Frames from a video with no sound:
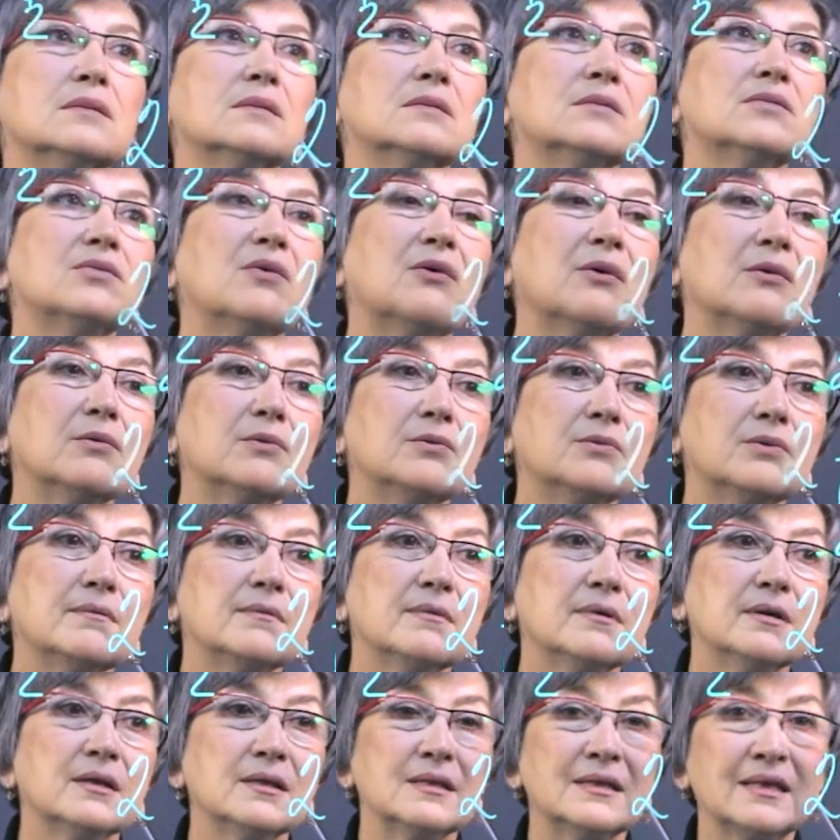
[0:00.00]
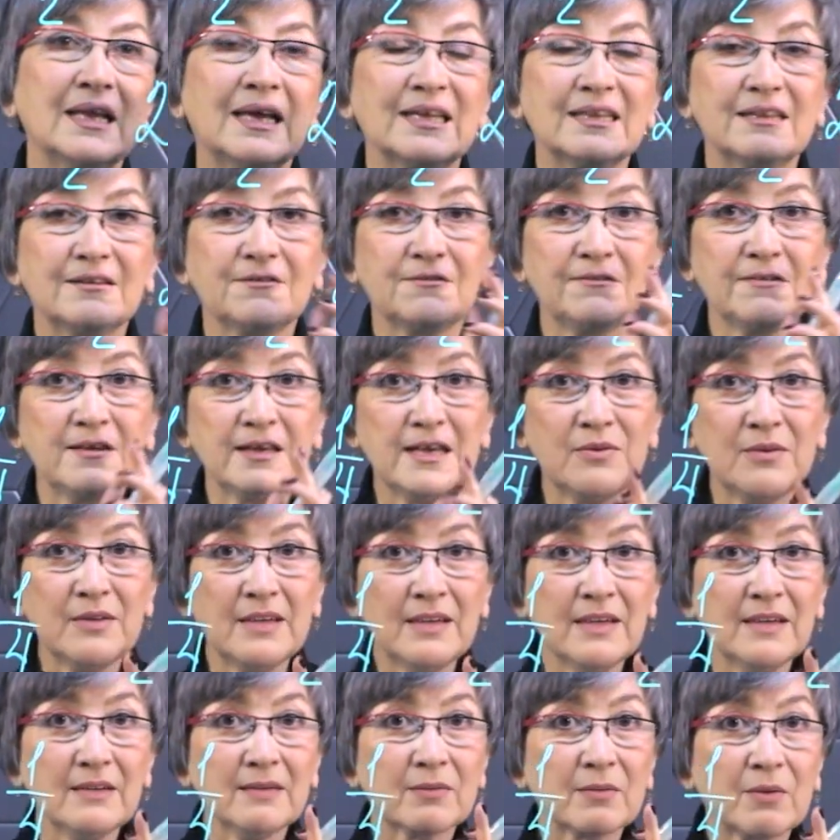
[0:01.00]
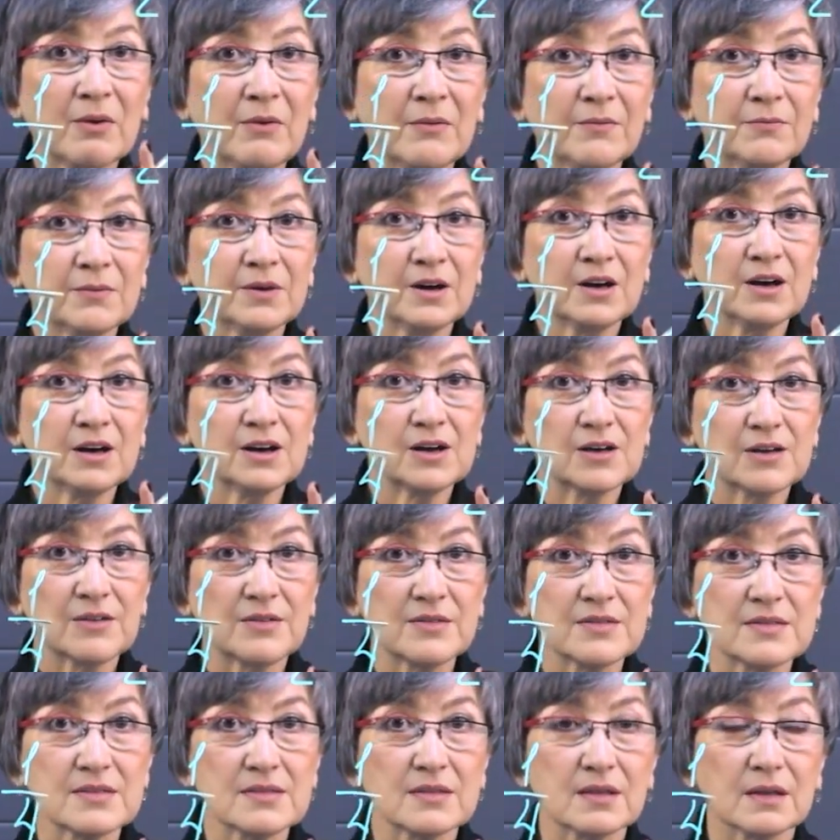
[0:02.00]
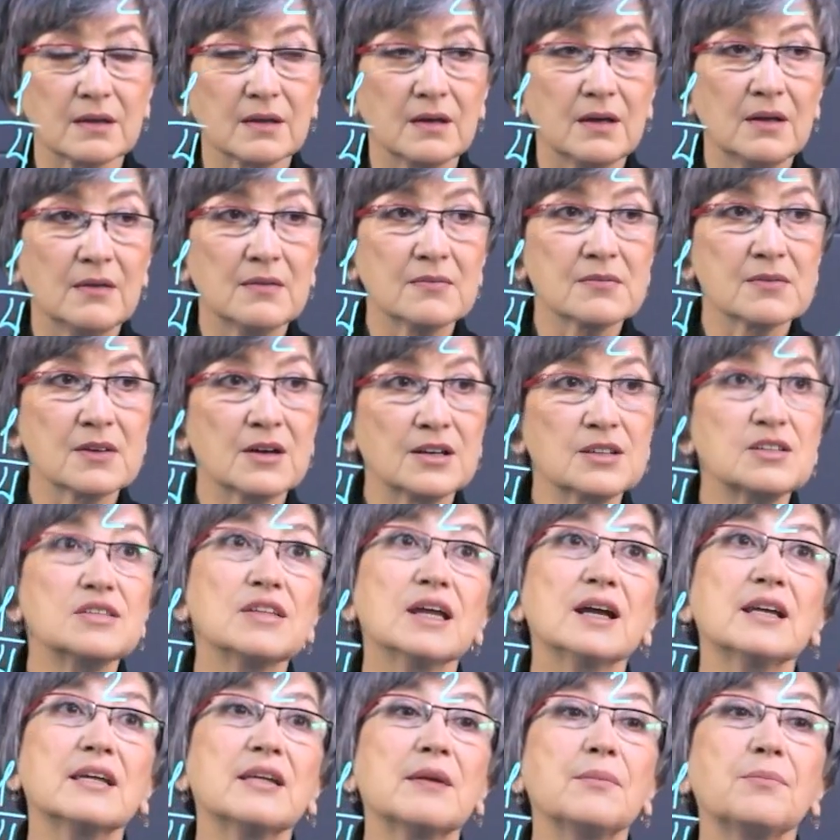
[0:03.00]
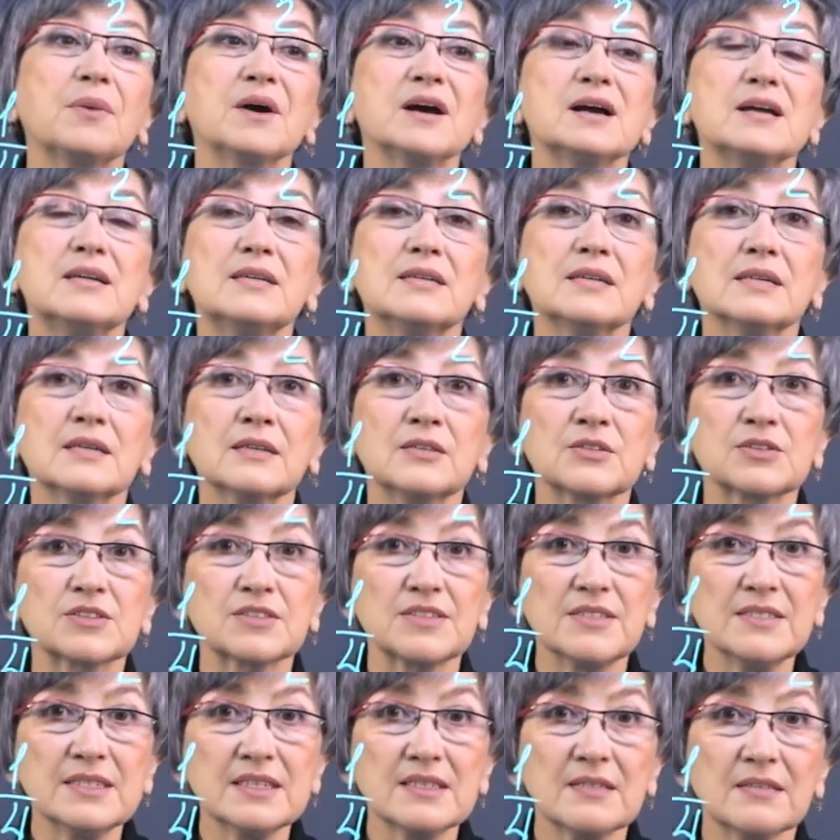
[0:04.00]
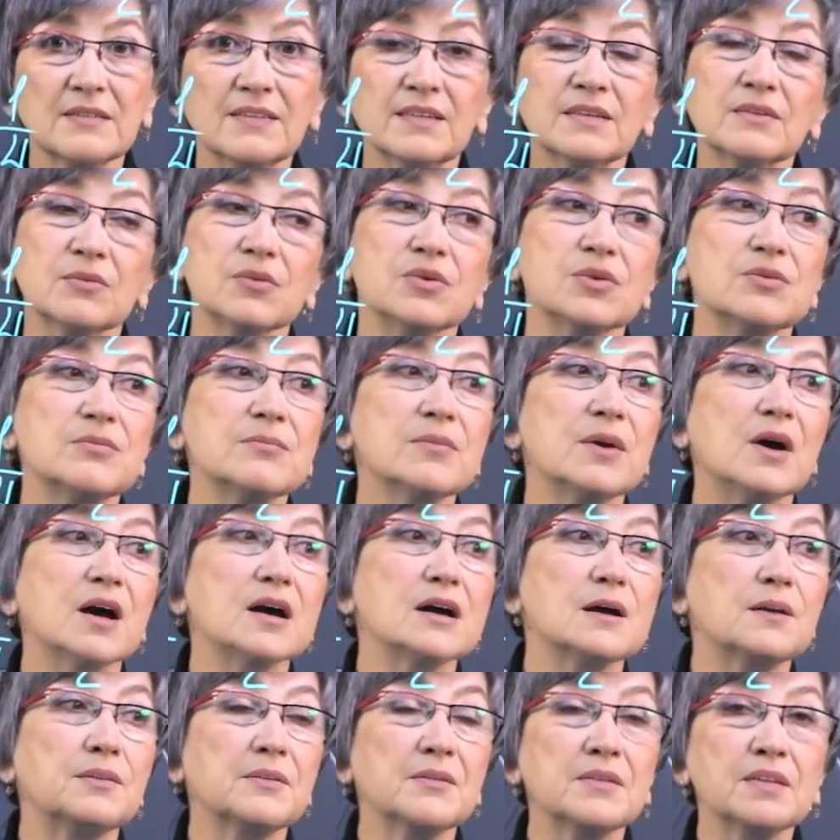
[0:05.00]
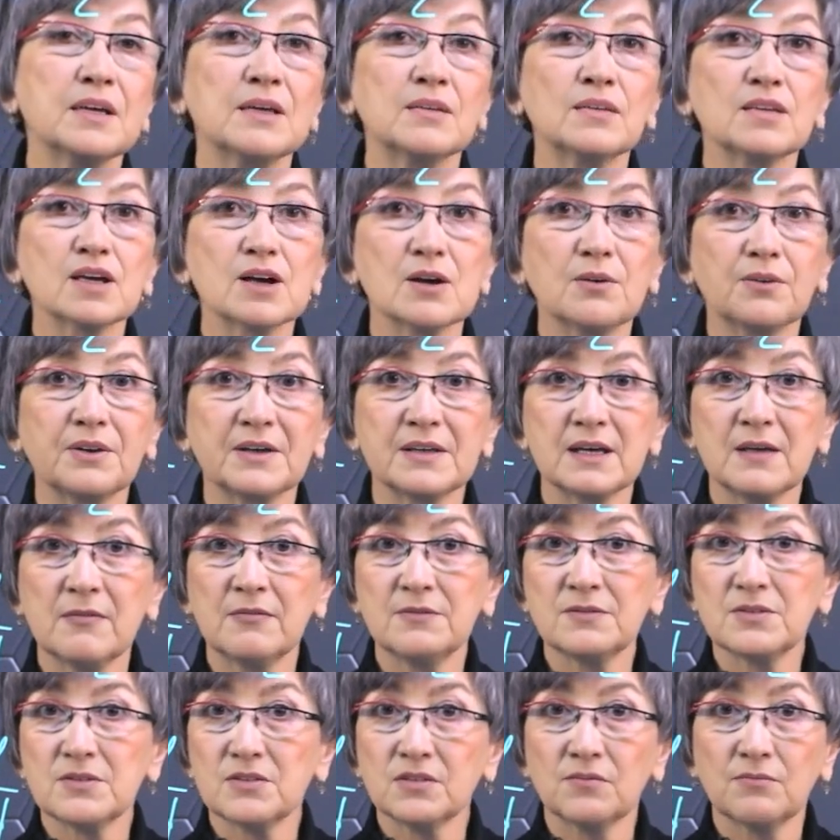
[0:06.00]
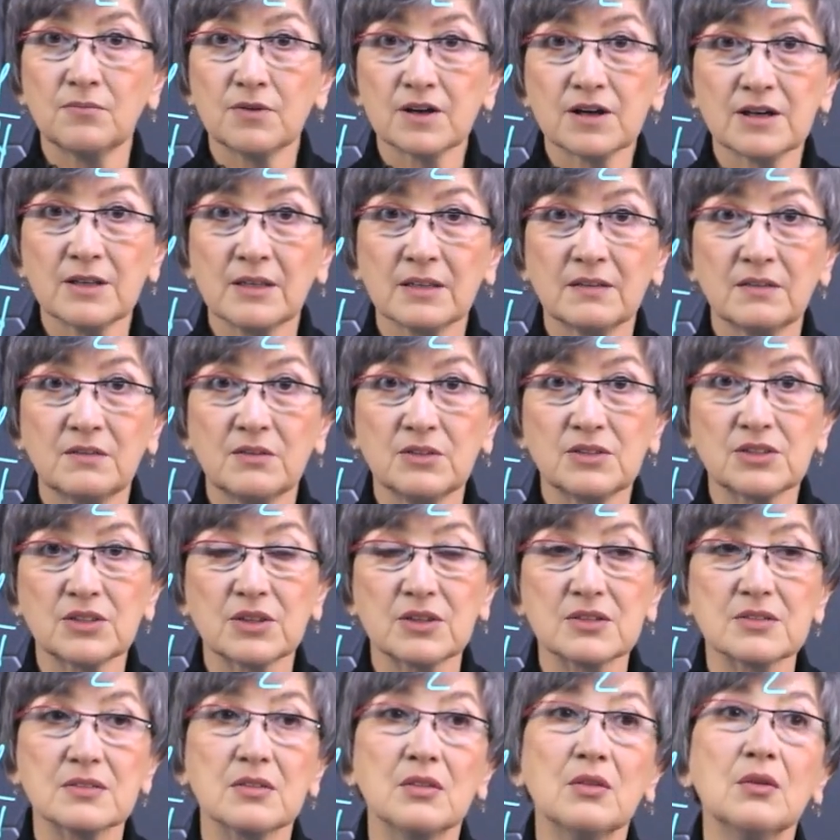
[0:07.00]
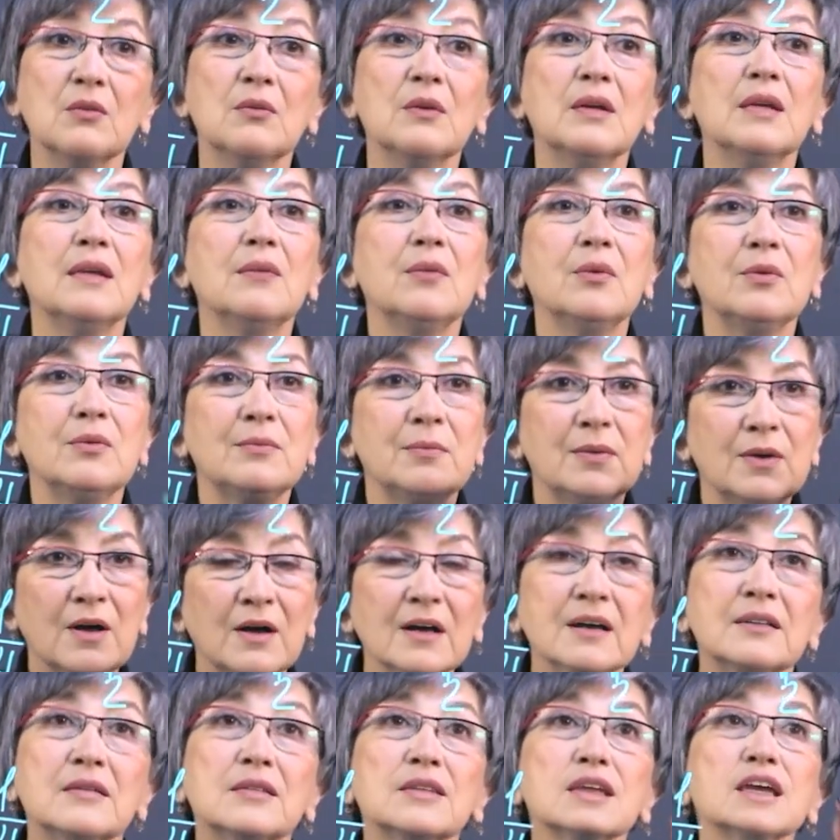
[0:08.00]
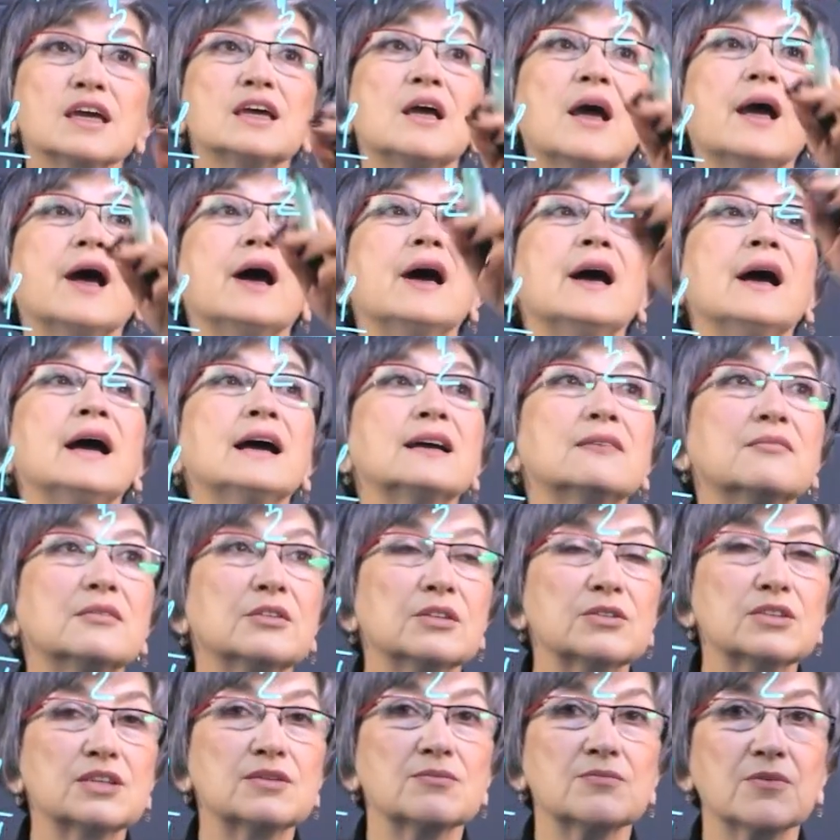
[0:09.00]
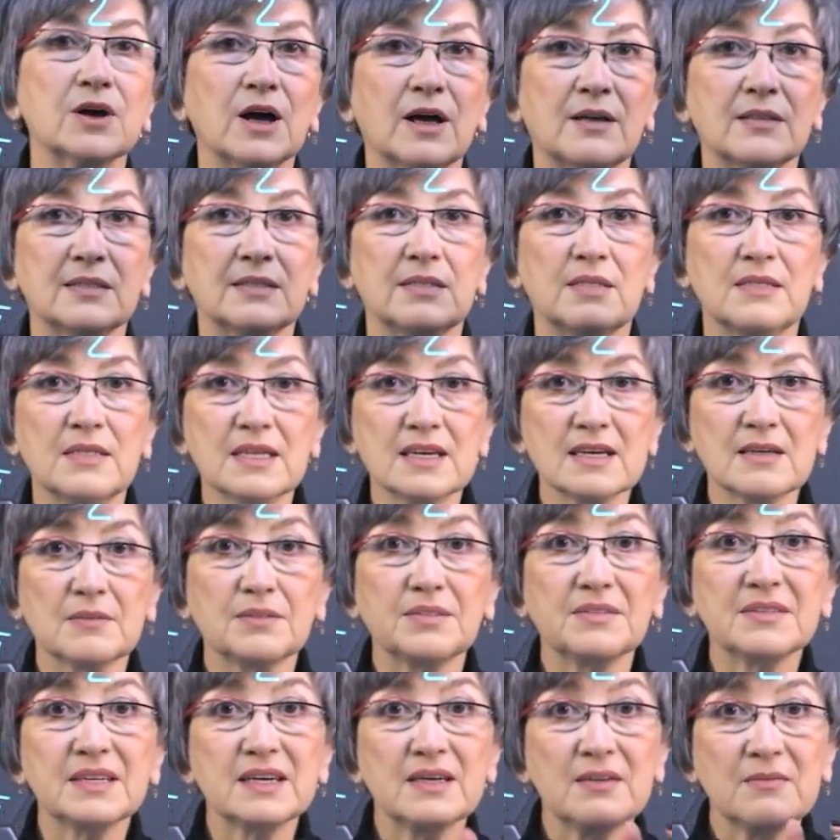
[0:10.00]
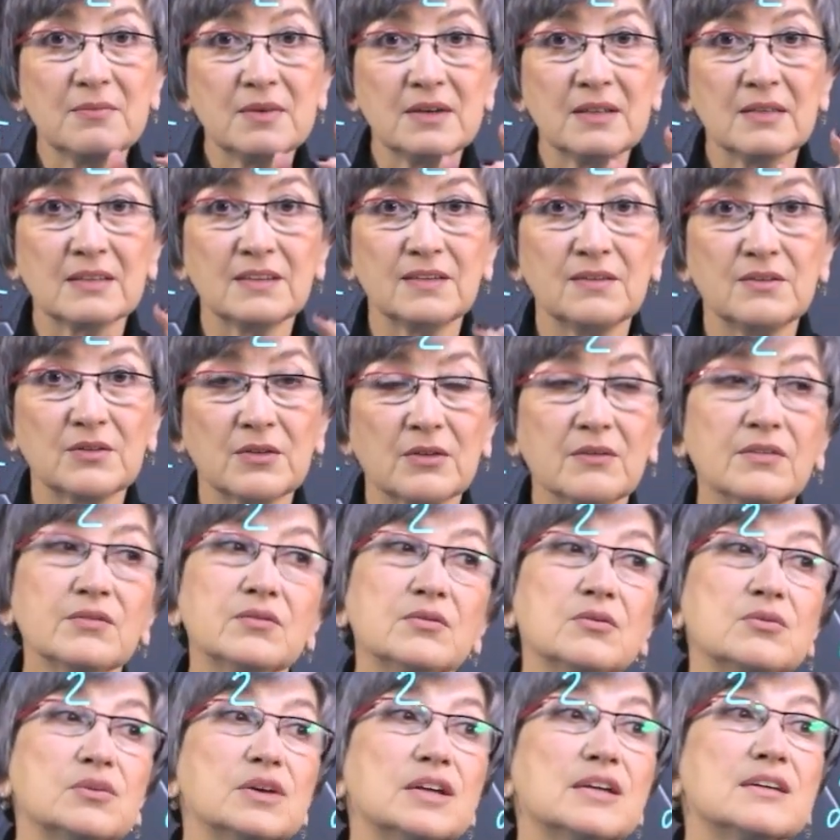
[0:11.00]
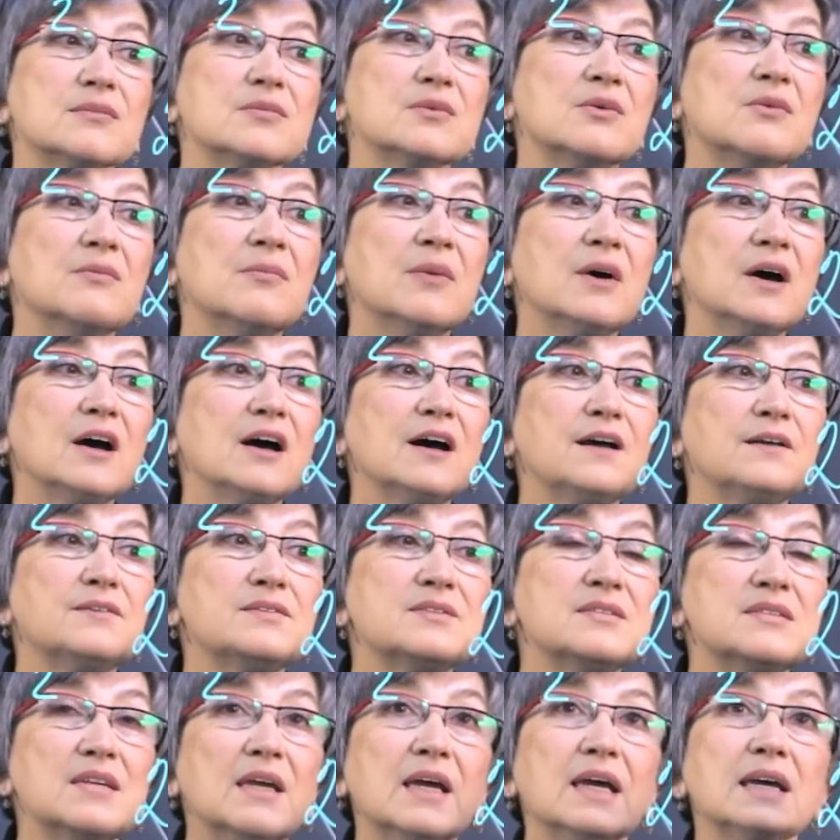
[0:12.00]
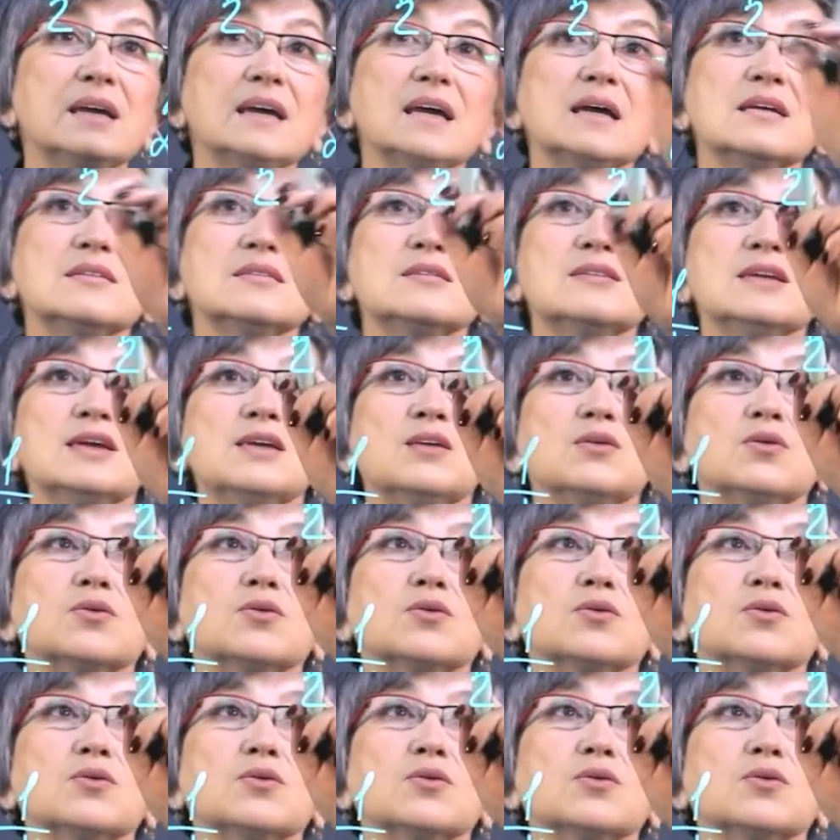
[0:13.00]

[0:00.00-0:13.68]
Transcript: 2 into 2 equal parts. First I divided into 6 equal parts, and now I have to divide into just 2 equal parts. I have to divide the same segment into 2 equal parts and take